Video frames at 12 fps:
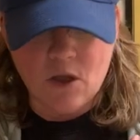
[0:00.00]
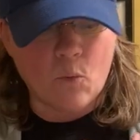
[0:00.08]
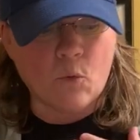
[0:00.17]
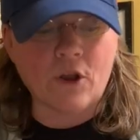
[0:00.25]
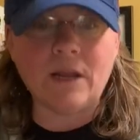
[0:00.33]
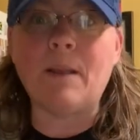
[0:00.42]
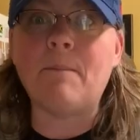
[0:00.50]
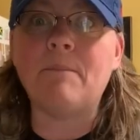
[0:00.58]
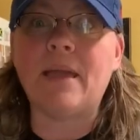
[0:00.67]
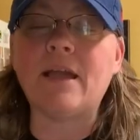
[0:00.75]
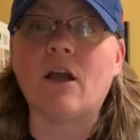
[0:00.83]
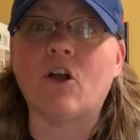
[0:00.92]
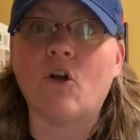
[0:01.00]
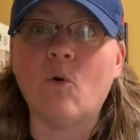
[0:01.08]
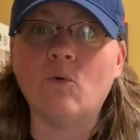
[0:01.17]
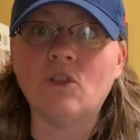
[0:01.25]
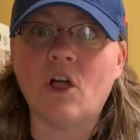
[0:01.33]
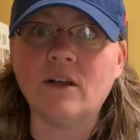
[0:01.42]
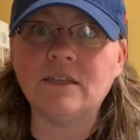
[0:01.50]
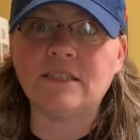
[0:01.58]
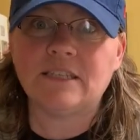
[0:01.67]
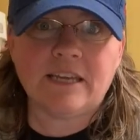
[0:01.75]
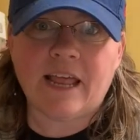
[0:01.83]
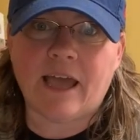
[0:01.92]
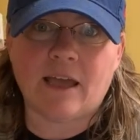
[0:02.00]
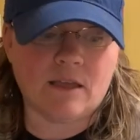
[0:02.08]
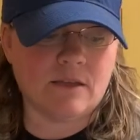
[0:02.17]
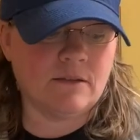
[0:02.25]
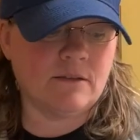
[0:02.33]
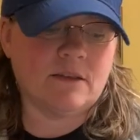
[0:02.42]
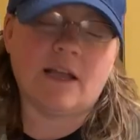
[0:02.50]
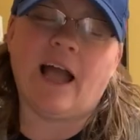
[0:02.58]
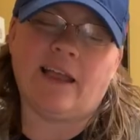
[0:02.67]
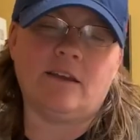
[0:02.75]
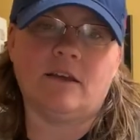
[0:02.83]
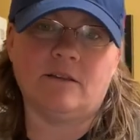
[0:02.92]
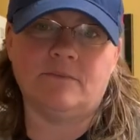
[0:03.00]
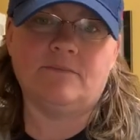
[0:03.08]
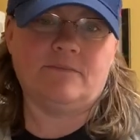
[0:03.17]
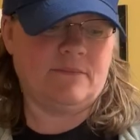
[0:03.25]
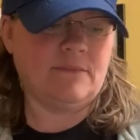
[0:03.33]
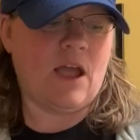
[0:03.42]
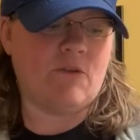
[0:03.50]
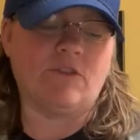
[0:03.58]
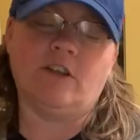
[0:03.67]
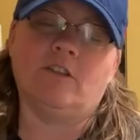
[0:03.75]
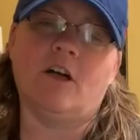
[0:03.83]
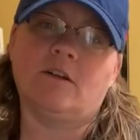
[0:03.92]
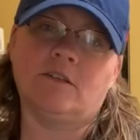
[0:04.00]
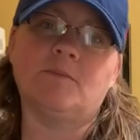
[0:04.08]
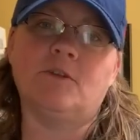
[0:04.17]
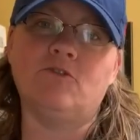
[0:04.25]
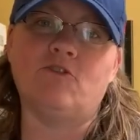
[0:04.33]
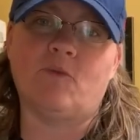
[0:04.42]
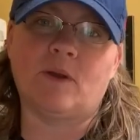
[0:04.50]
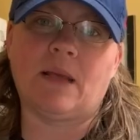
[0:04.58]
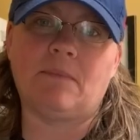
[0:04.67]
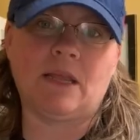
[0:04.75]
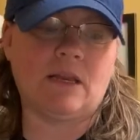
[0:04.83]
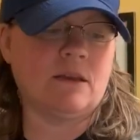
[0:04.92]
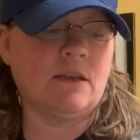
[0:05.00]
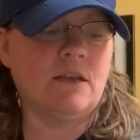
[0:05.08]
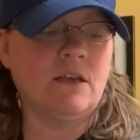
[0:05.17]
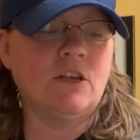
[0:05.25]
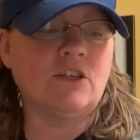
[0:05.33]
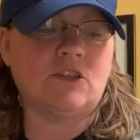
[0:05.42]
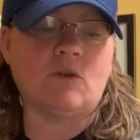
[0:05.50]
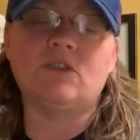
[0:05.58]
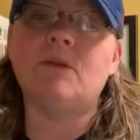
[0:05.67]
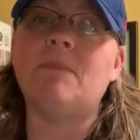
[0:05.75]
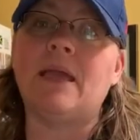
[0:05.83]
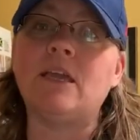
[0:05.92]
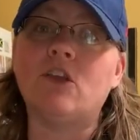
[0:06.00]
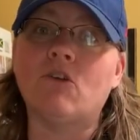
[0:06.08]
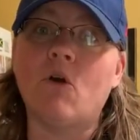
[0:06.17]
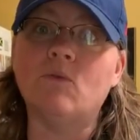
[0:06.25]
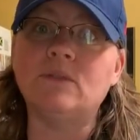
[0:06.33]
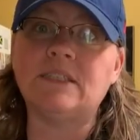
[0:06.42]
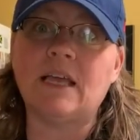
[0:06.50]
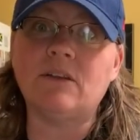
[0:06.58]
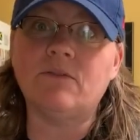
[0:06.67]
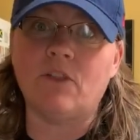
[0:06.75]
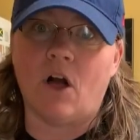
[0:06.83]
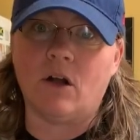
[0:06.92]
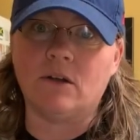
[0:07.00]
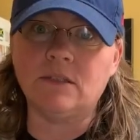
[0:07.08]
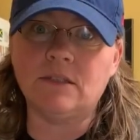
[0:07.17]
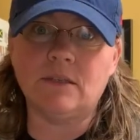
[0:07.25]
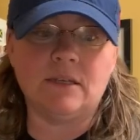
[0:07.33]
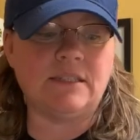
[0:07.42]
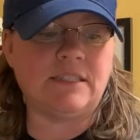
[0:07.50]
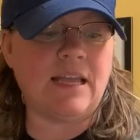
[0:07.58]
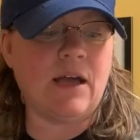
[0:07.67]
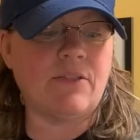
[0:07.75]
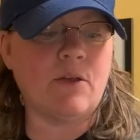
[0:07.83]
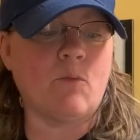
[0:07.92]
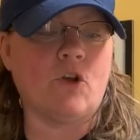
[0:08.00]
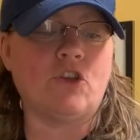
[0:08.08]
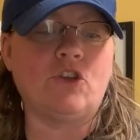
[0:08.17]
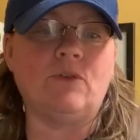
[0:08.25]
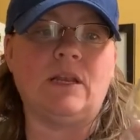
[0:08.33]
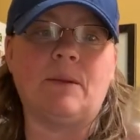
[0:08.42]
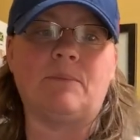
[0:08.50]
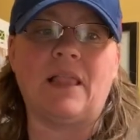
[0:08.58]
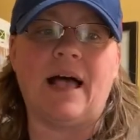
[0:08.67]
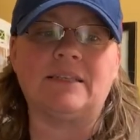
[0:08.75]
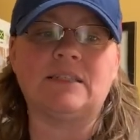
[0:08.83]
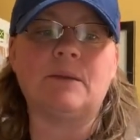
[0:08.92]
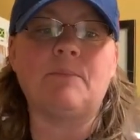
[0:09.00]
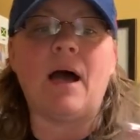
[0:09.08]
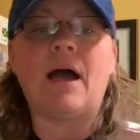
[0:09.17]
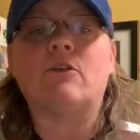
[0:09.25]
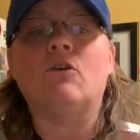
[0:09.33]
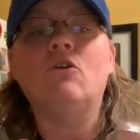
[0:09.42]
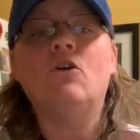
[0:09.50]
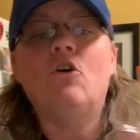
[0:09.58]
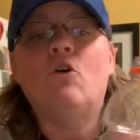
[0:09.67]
We're going to make our own lungs today. Kinda. Not real lungs, but you know what I mean. So to make your own set of lungs and see how they work, you need a plastic bottle,